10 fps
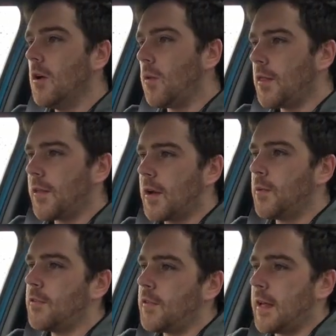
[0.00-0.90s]
One thing I
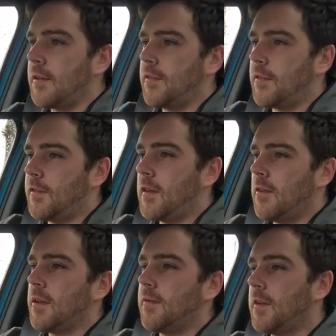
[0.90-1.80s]
would say is the
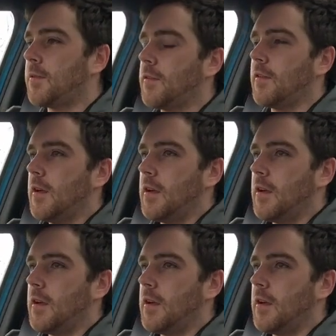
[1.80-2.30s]
steering feels